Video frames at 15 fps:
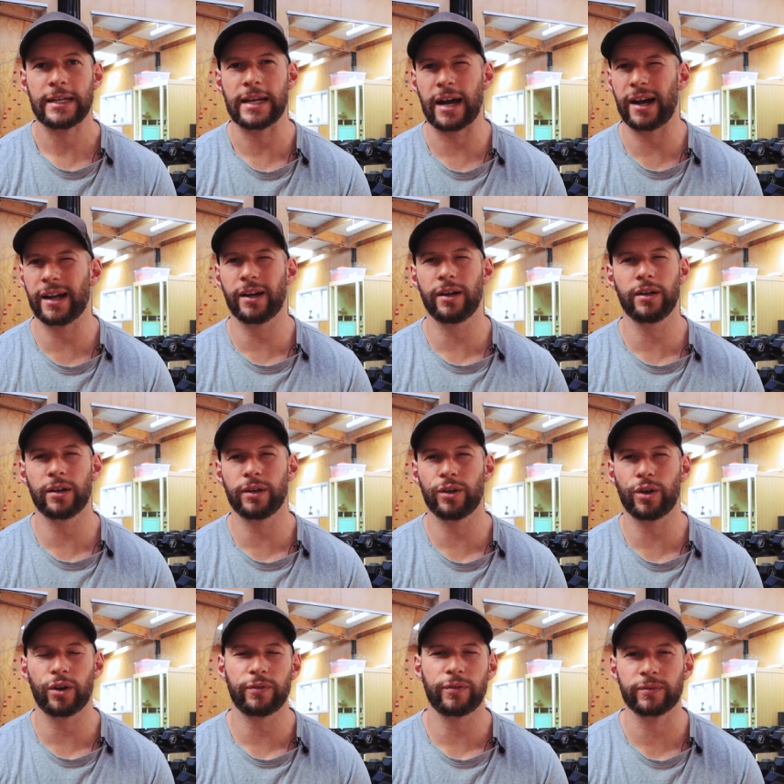Now, I don't
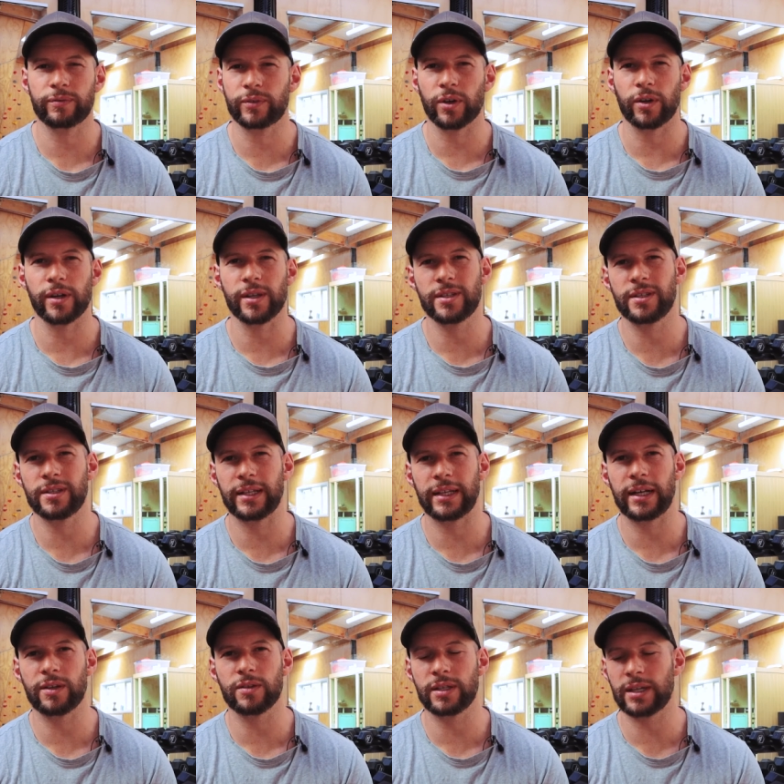know if I've gone into
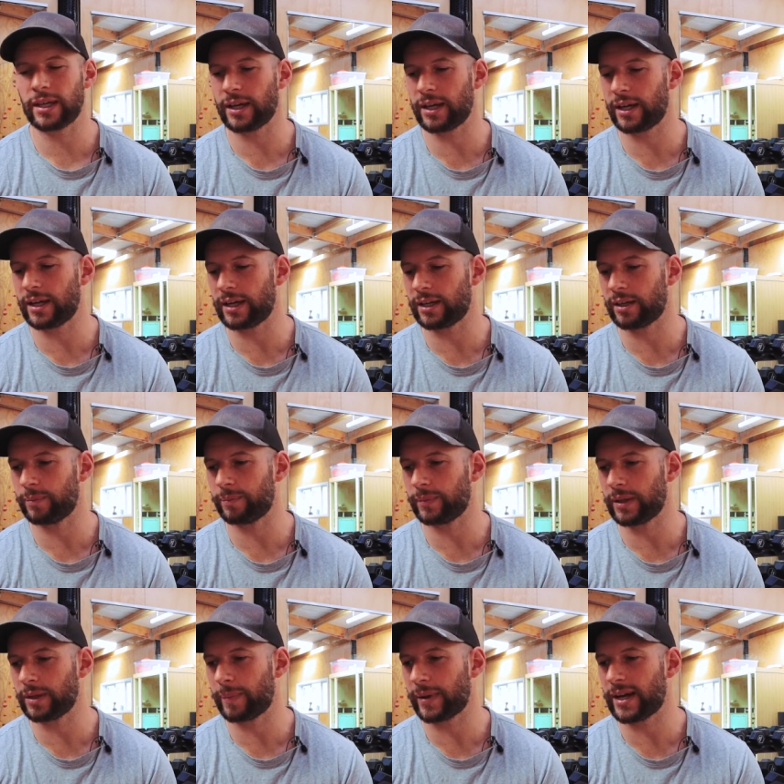details here
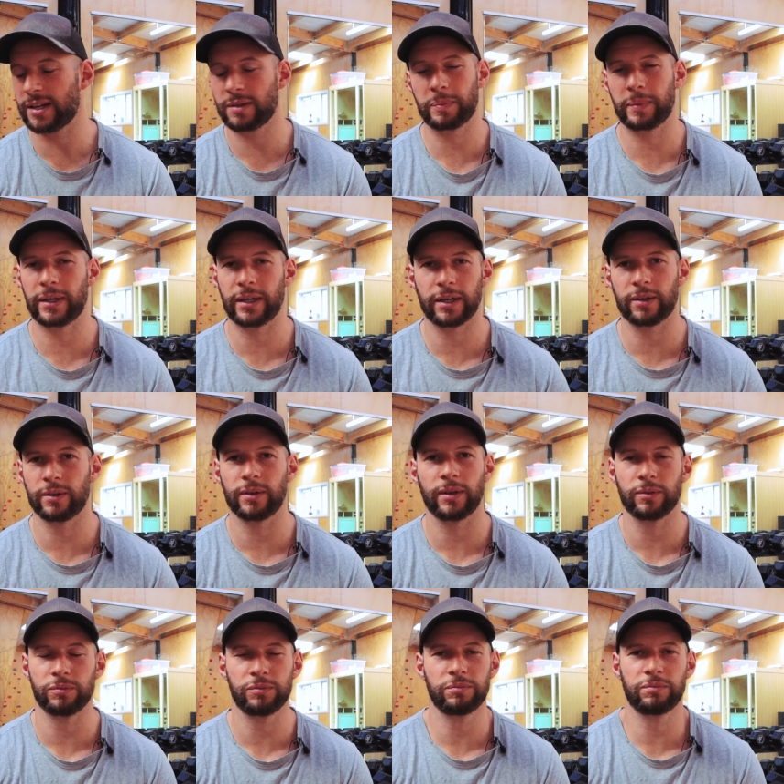um, in the past, but I'll,
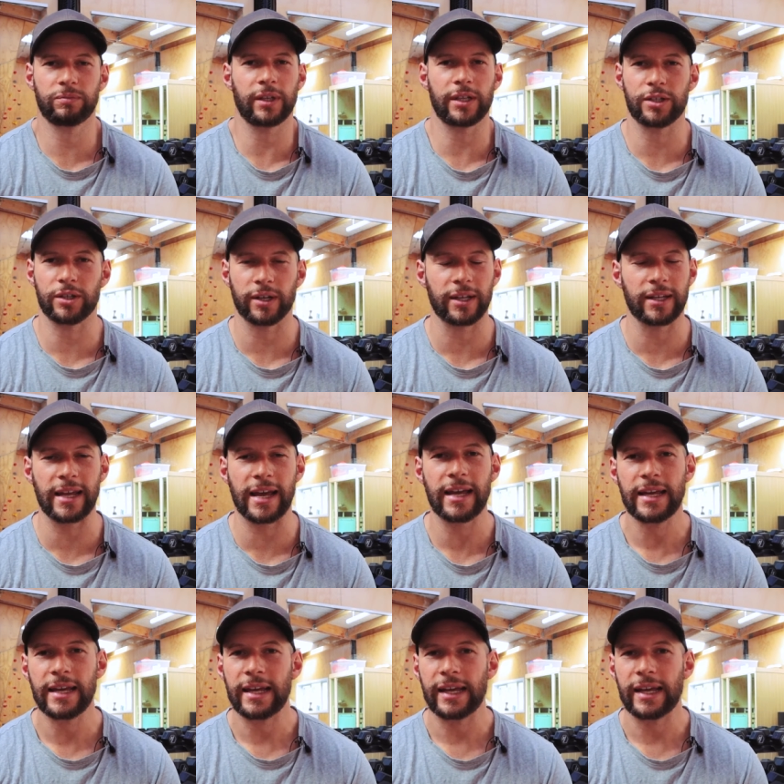I'll, touch on it now.